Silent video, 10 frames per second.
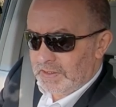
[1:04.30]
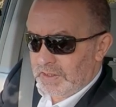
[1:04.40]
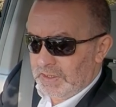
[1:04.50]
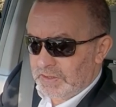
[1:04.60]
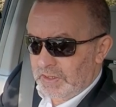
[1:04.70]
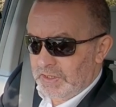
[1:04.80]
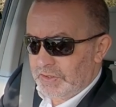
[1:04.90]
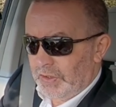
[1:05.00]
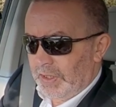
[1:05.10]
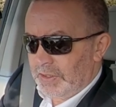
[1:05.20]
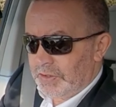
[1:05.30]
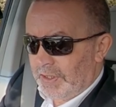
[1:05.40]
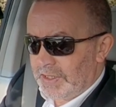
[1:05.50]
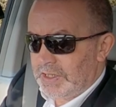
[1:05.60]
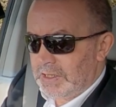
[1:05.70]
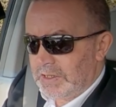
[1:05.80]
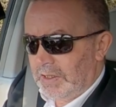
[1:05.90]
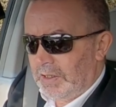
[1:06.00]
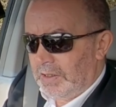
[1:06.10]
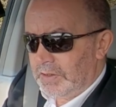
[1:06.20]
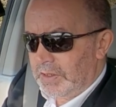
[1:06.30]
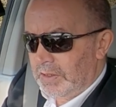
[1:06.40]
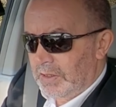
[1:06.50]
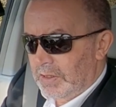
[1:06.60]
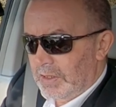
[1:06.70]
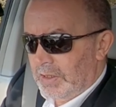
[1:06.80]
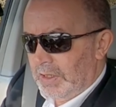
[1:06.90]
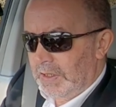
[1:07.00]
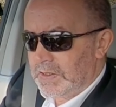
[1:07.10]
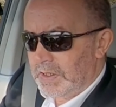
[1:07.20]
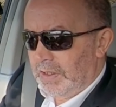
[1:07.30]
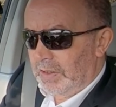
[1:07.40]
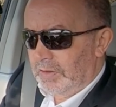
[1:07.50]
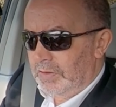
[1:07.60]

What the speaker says: it's done it. So that's it. Start. Click start.